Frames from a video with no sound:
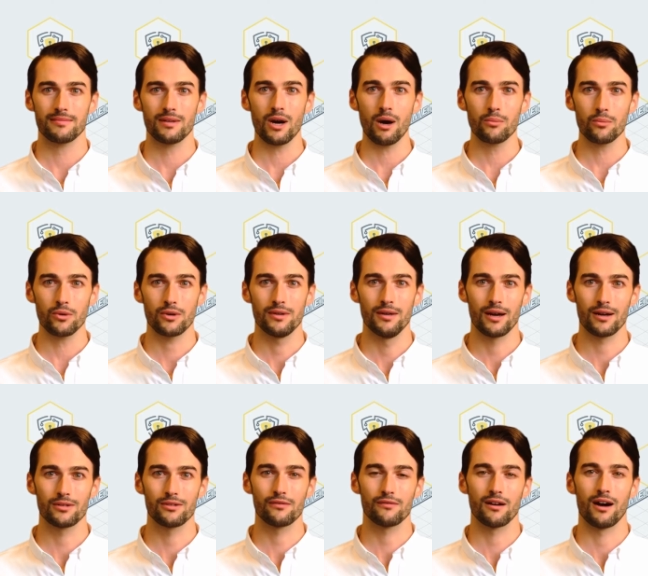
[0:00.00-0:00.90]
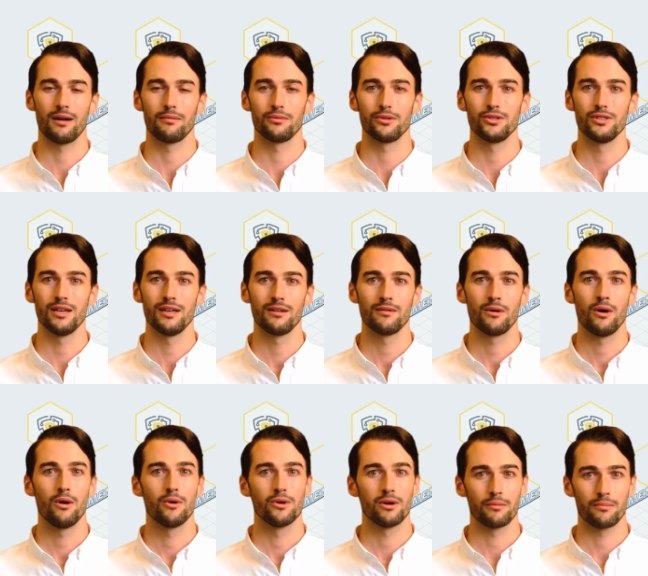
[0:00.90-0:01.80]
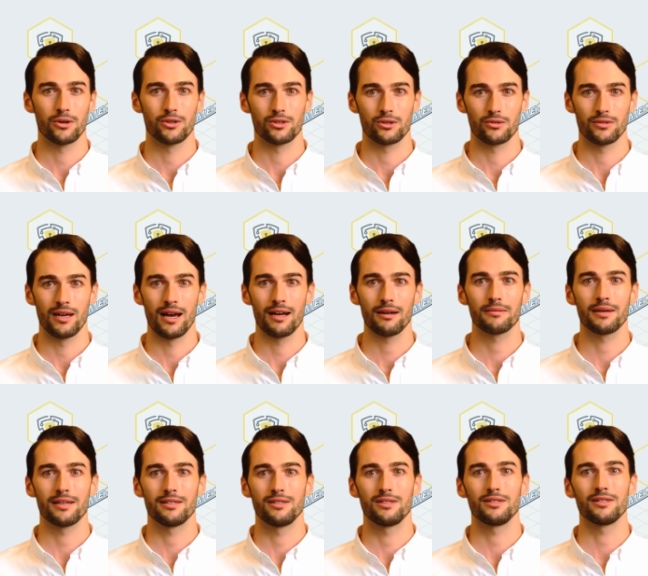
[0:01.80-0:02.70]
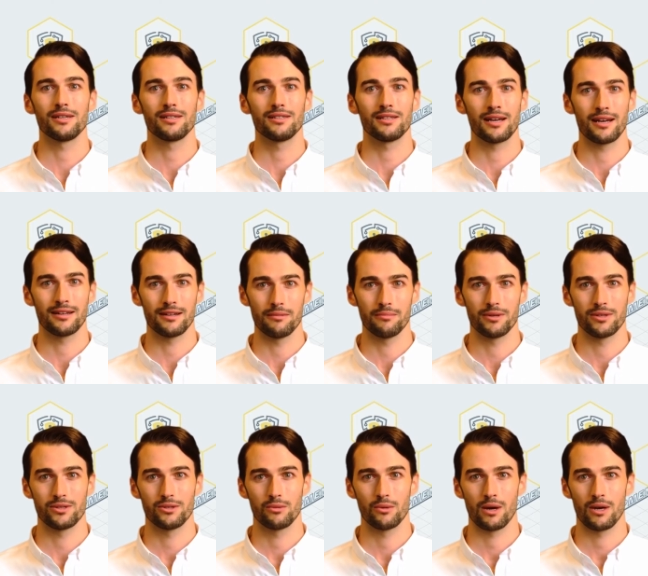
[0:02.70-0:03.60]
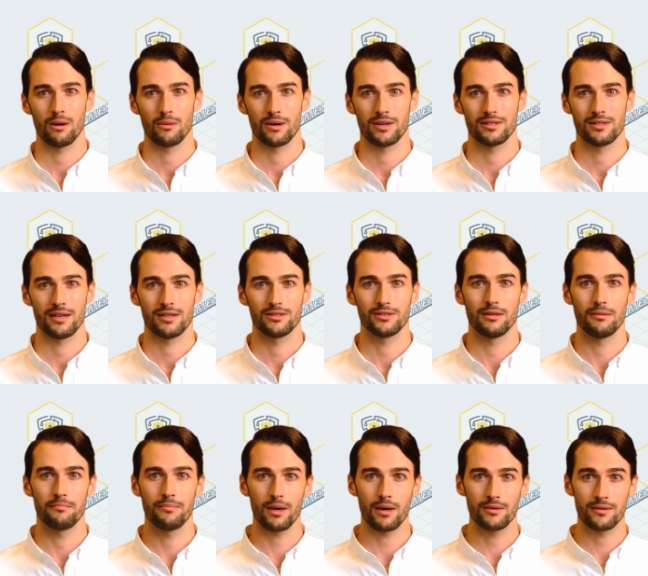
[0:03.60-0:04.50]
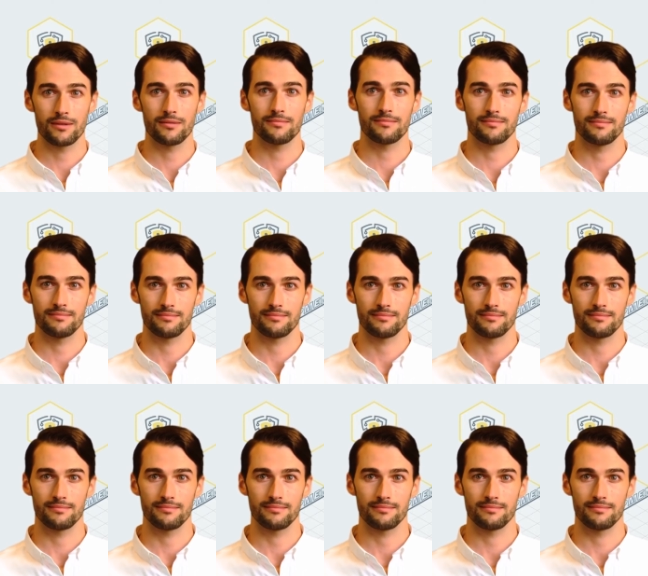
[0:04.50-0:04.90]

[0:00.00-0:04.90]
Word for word: Upward 95% of all commercial databases contain at least one OSS component.